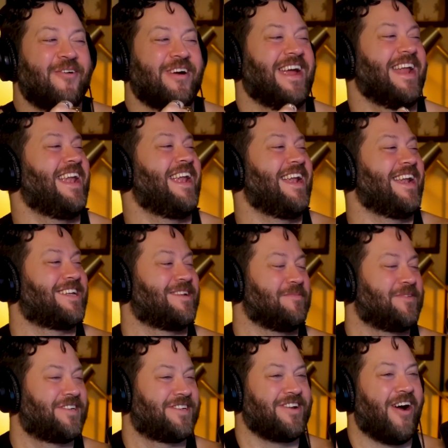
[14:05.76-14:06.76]
We're getting into
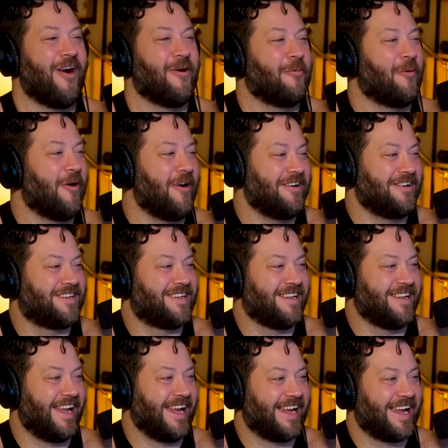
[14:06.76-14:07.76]
some Star
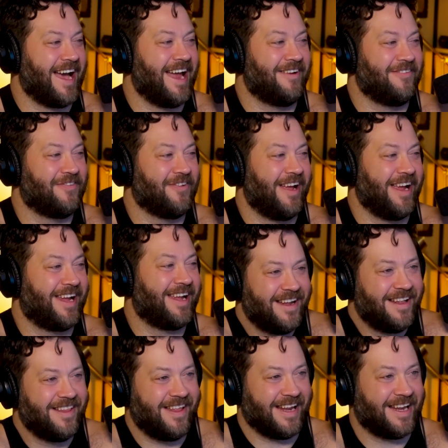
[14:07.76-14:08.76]
Wars like kind of
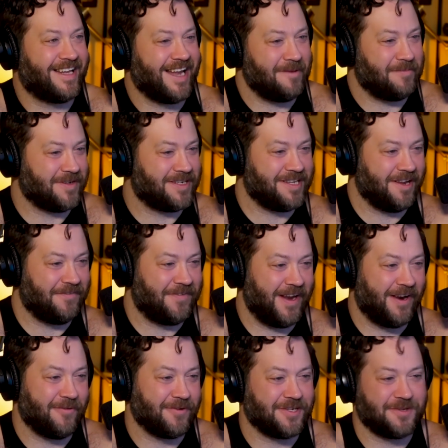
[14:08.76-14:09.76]
like like type of stuff
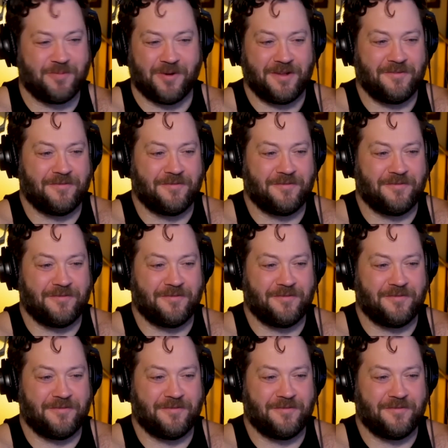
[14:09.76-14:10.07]
here, which is pretty